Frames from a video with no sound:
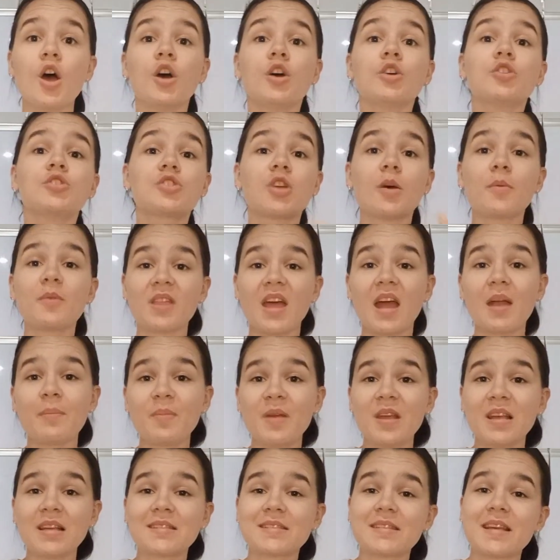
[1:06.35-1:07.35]
So with that
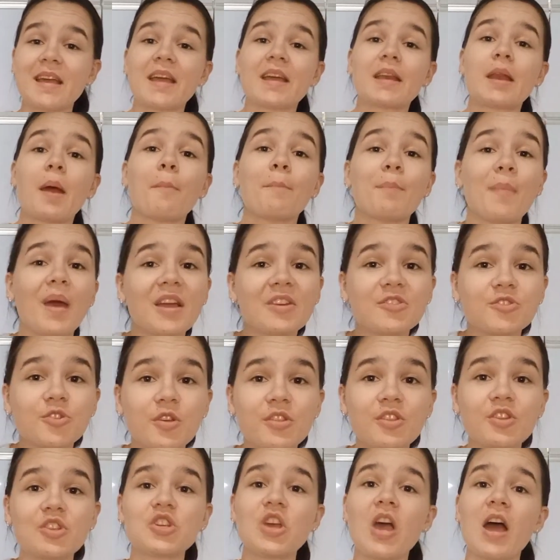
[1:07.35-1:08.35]
being said, make sure
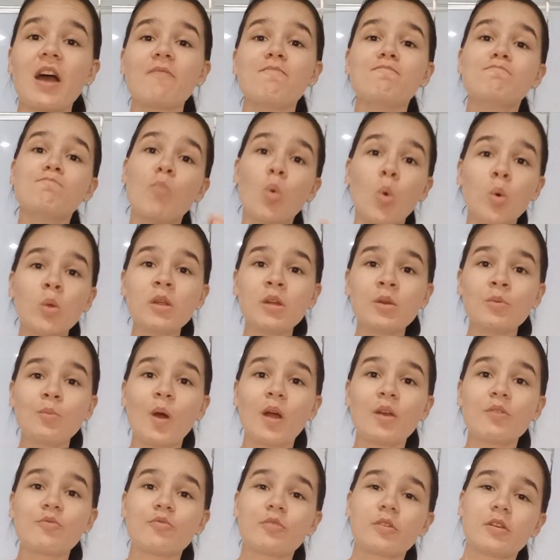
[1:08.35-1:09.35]
that you have more than
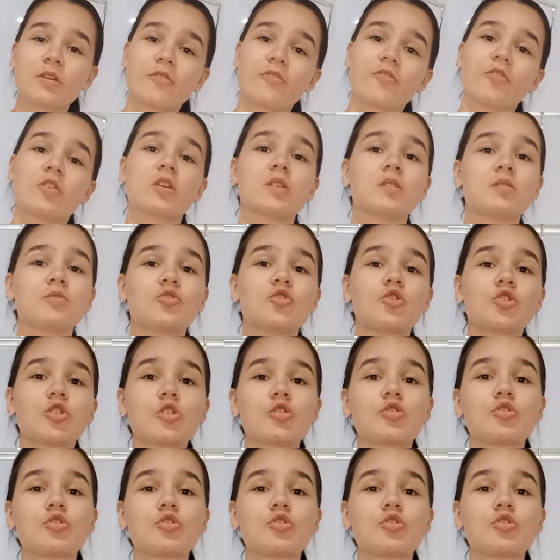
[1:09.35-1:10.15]
one reference